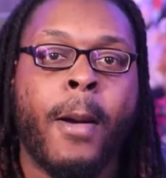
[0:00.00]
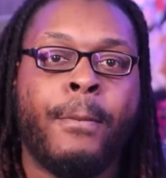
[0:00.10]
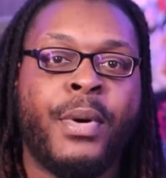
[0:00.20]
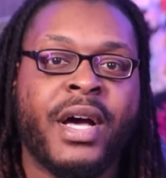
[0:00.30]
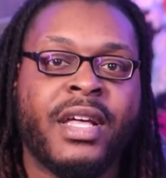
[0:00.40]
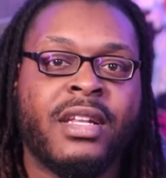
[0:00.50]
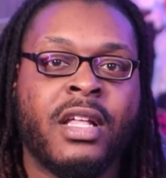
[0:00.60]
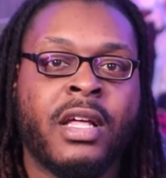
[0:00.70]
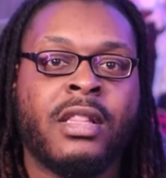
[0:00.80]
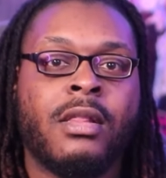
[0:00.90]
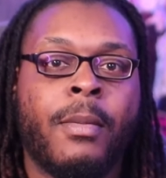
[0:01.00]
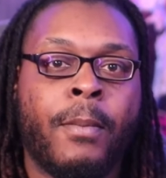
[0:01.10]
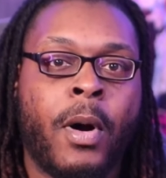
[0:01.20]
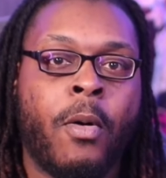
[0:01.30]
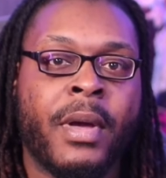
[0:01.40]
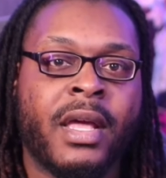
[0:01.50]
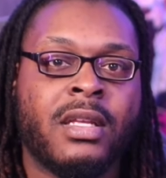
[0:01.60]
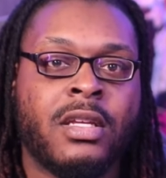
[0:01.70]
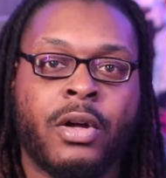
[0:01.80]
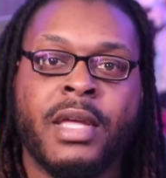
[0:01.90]
But the moment
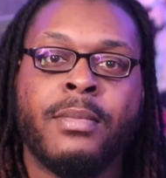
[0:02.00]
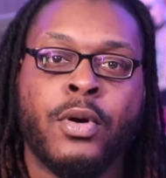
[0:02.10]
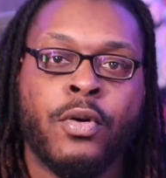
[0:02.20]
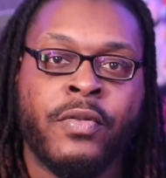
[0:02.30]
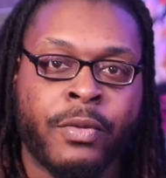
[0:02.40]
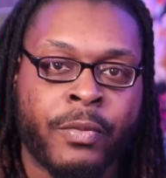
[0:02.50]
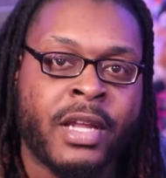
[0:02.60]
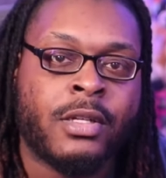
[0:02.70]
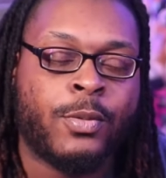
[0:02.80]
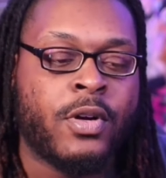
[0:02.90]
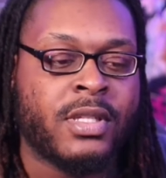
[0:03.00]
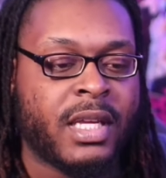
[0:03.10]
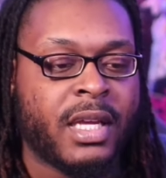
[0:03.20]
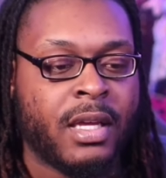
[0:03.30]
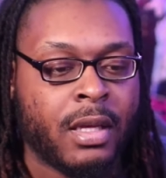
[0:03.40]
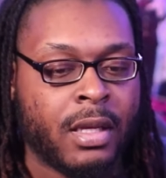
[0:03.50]
you know he moved and ran towards it,